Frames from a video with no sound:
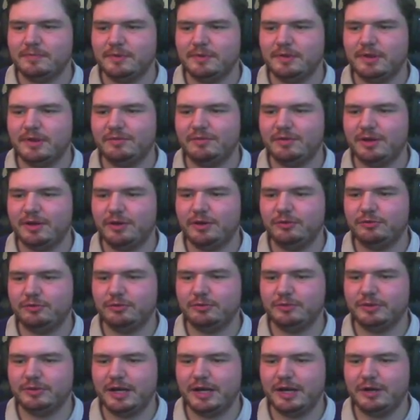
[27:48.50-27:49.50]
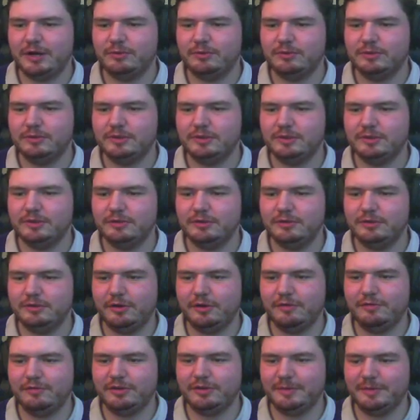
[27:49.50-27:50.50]
Cavacao Jordao
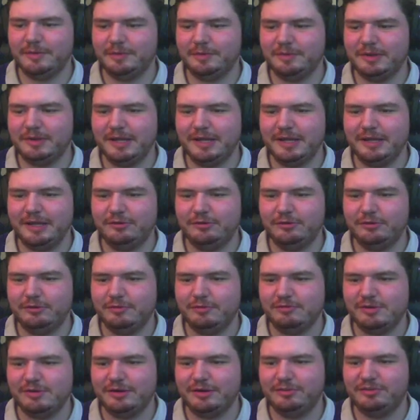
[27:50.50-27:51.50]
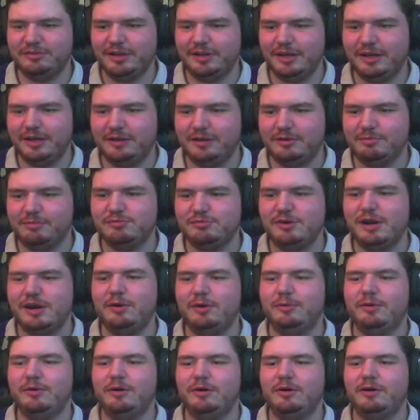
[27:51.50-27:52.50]
looking for someone to play it into. Cabral's there.
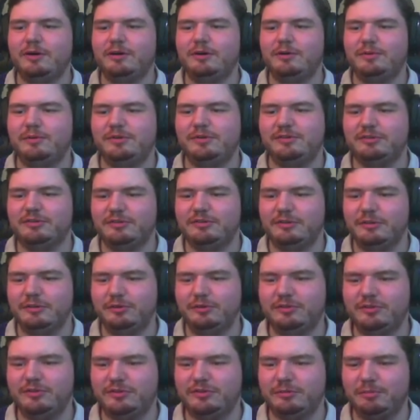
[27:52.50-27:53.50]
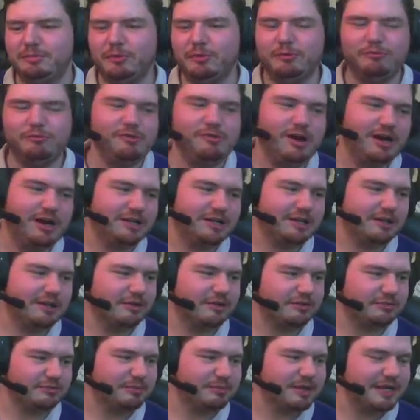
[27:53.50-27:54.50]
Cabral, oh, he just loses the ball right at the
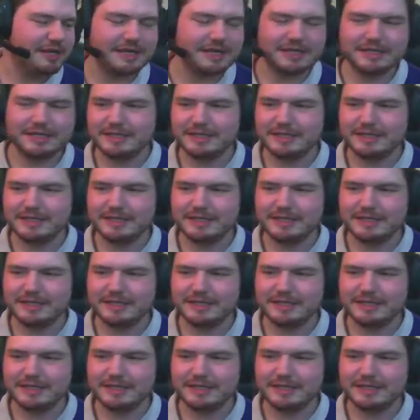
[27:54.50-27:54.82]
last minute.